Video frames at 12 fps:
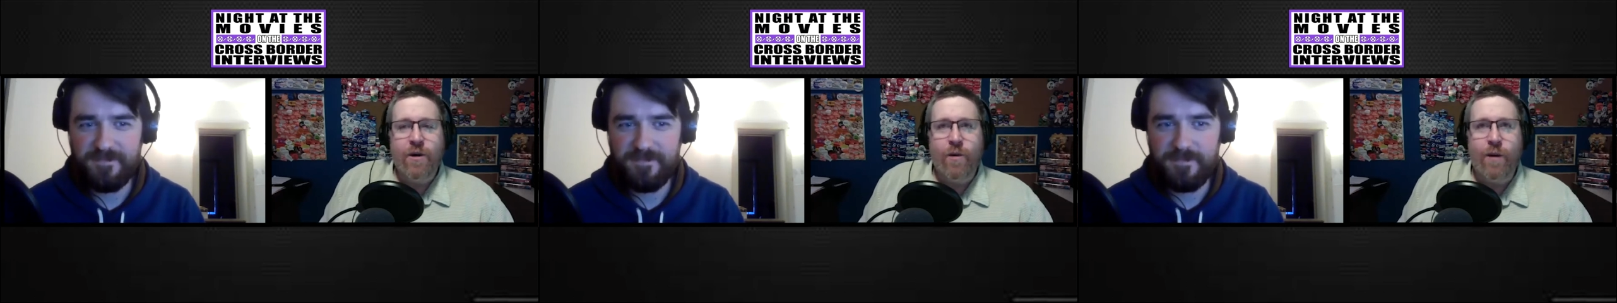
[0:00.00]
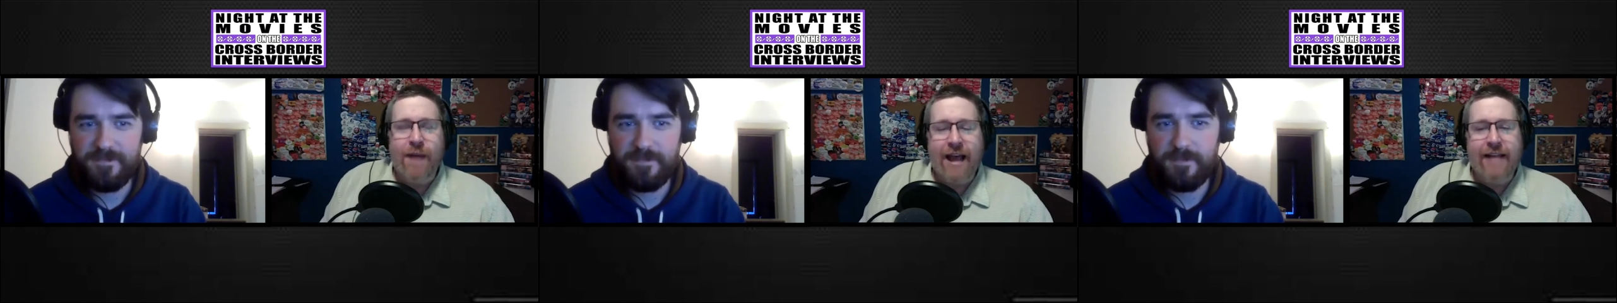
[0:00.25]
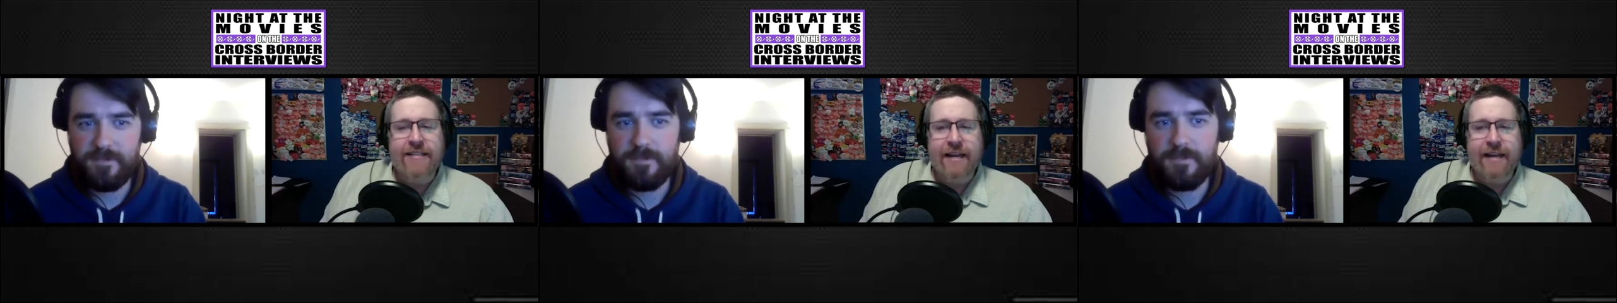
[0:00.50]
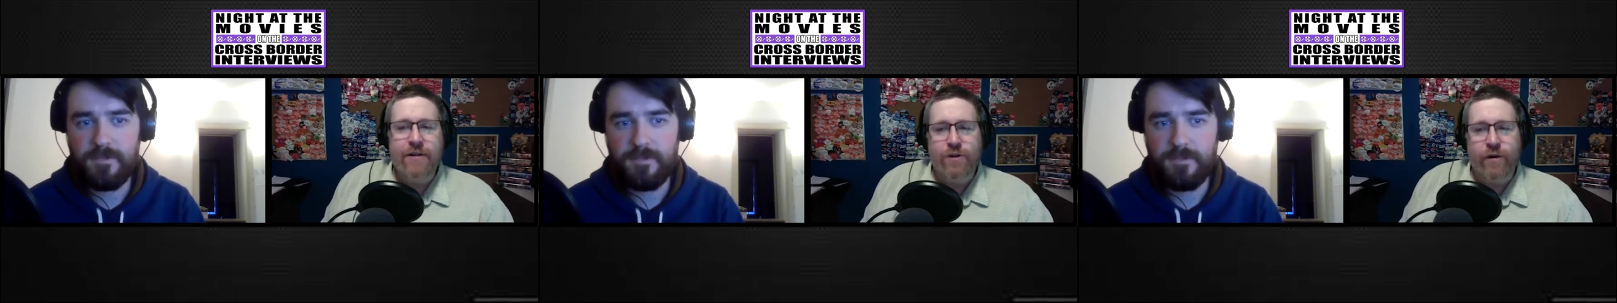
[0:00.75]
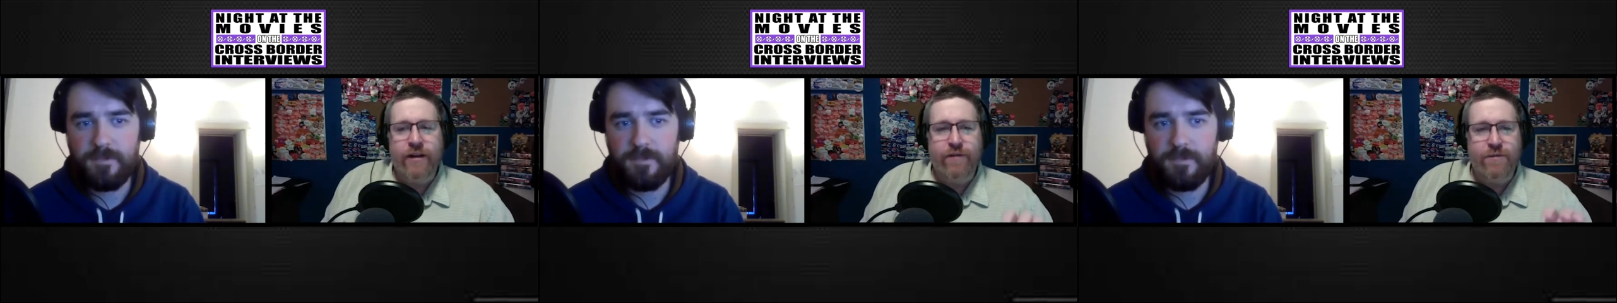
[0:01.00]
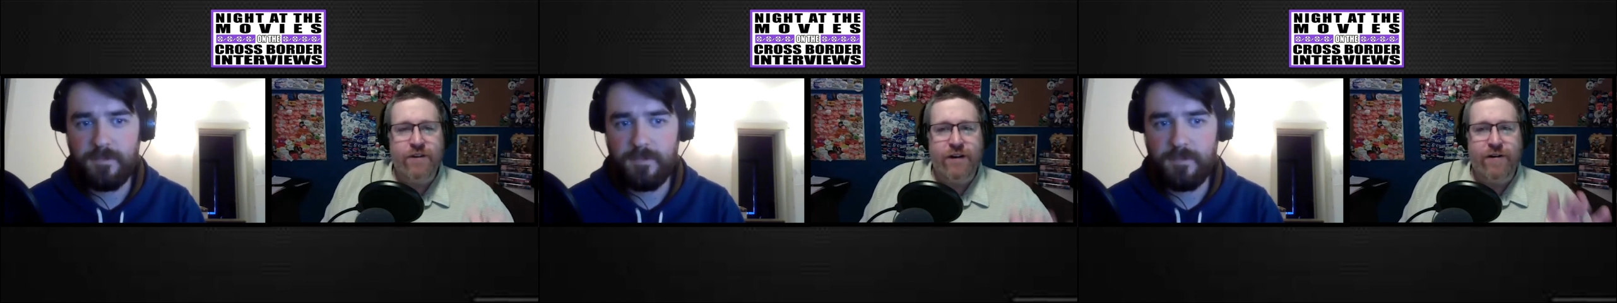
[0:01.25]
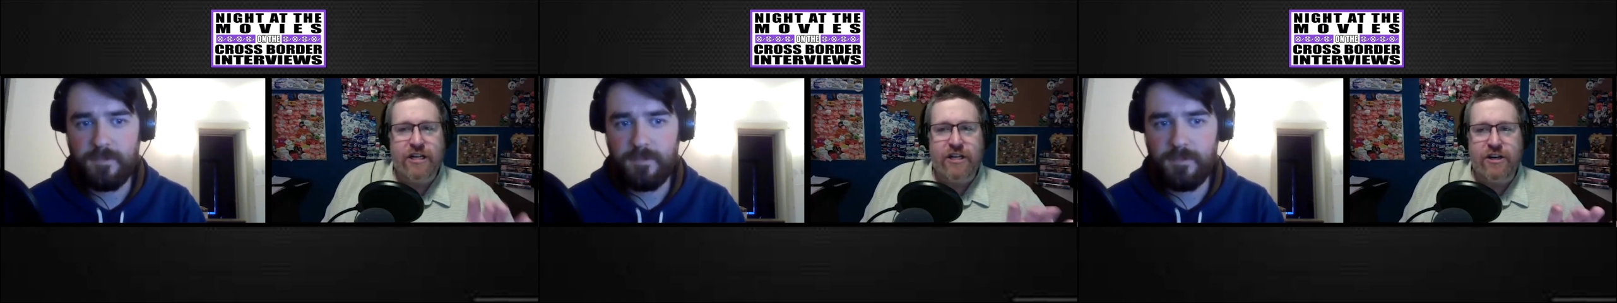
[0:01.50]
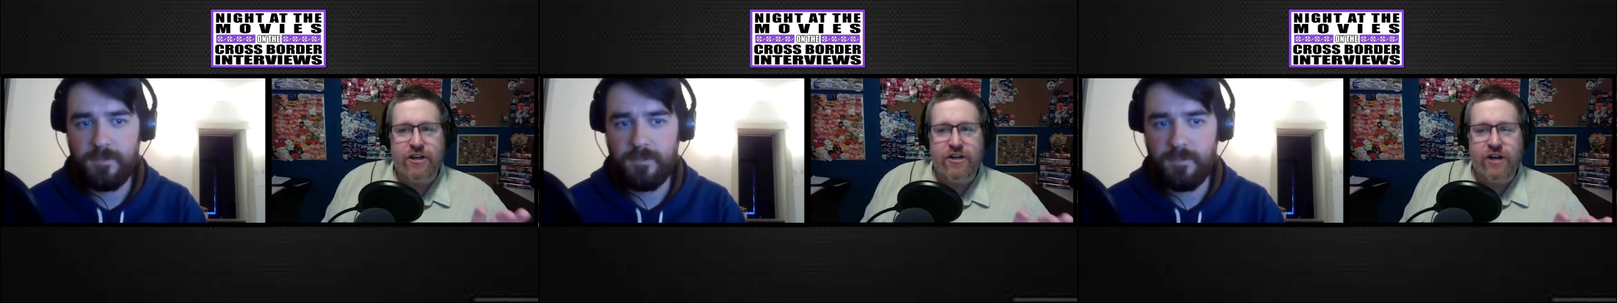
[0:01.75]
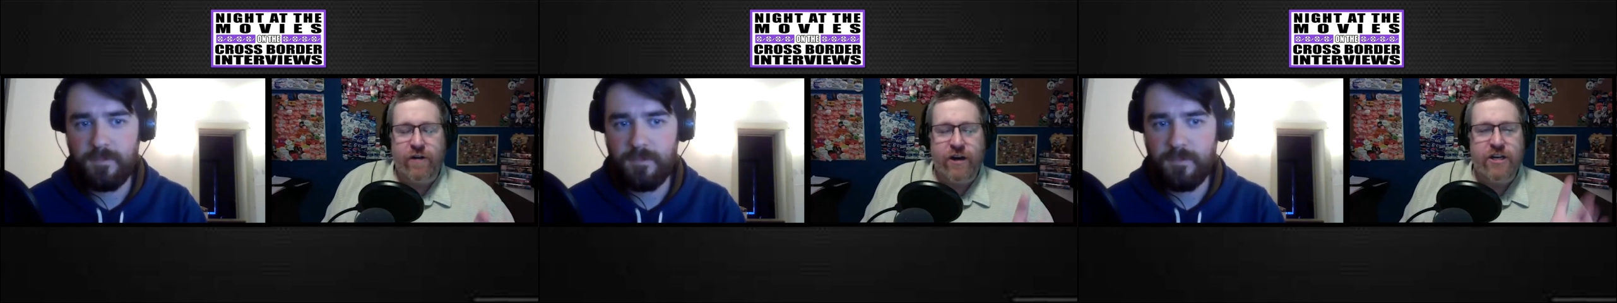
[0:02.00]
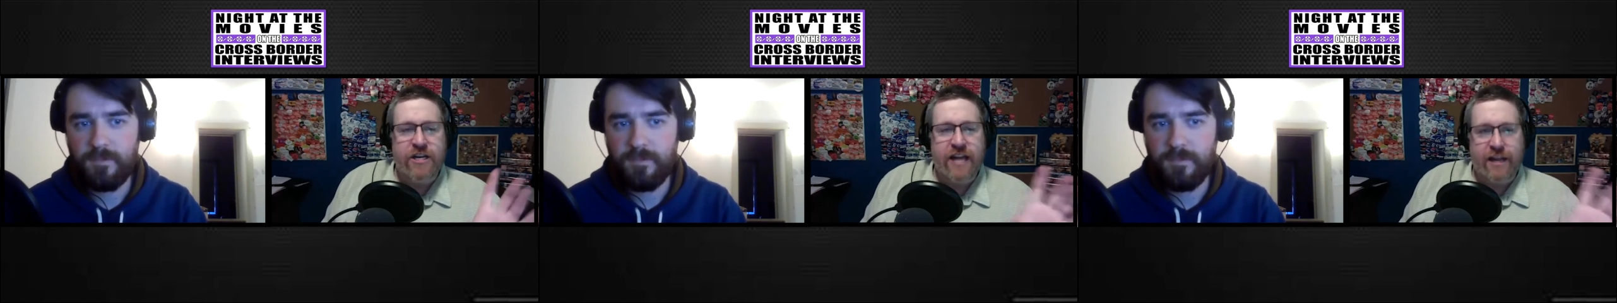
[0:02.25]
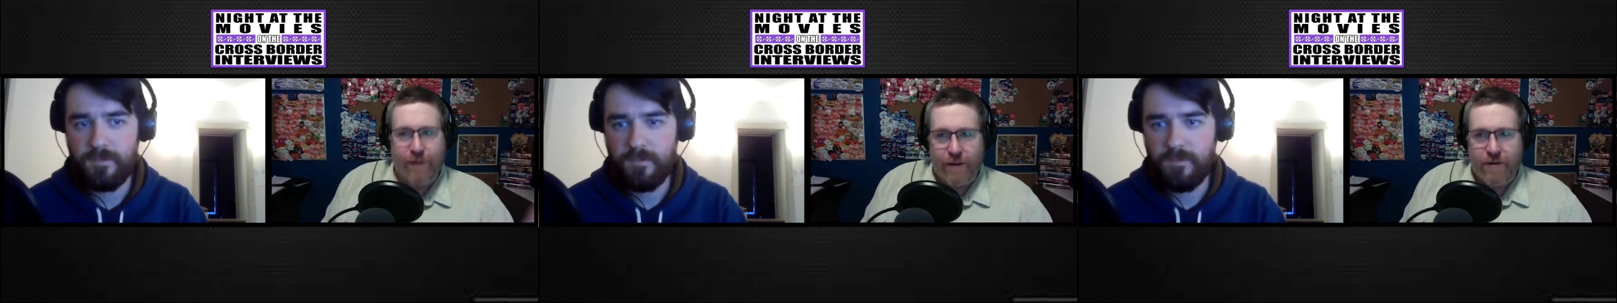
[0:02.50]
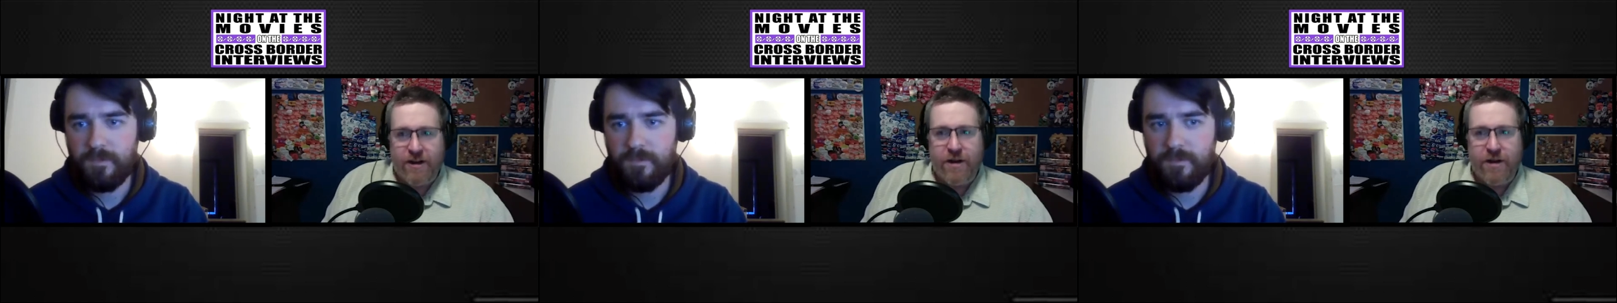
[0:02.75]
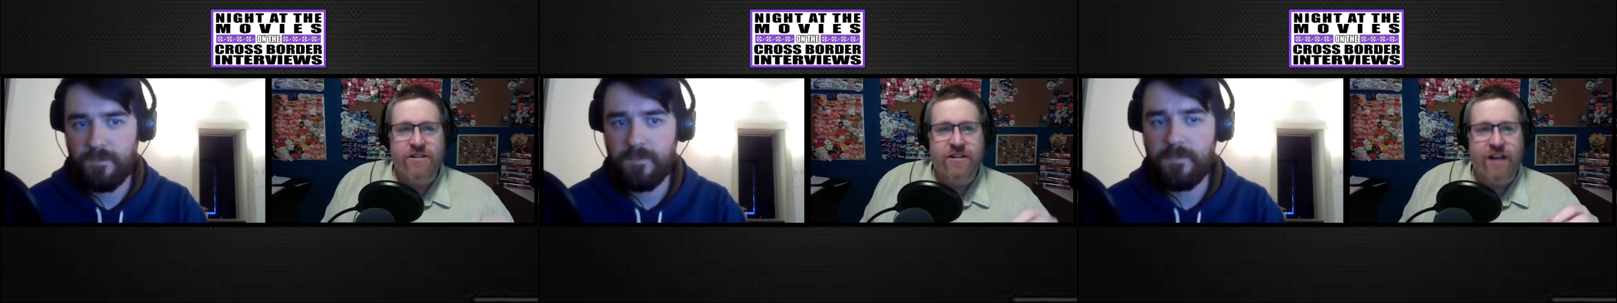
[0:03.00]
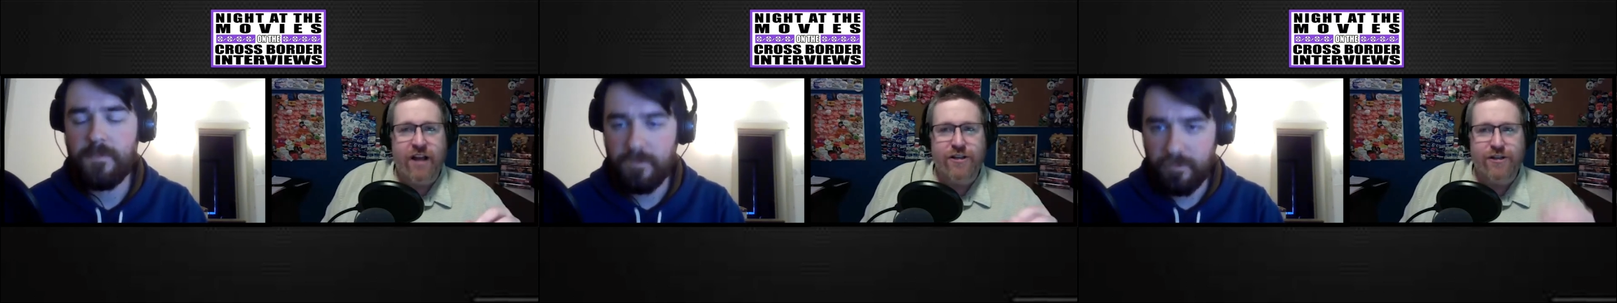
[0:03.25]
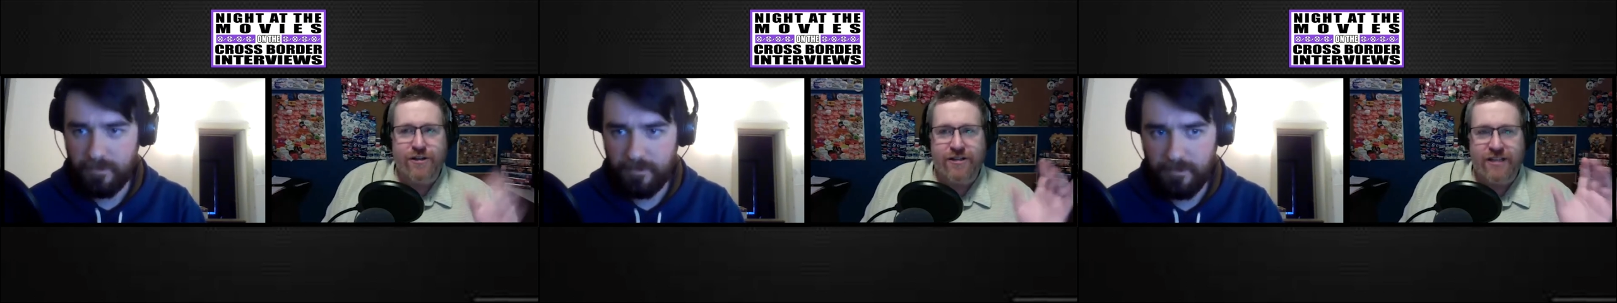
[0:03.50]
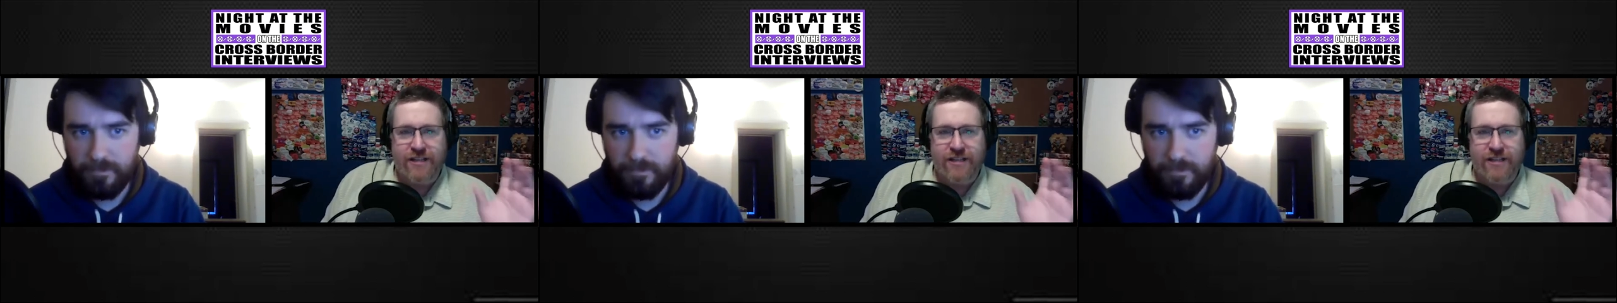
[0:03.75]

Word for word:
Speaker 1: we pass down stories from generation to generation, hence why we know uh, Cersei,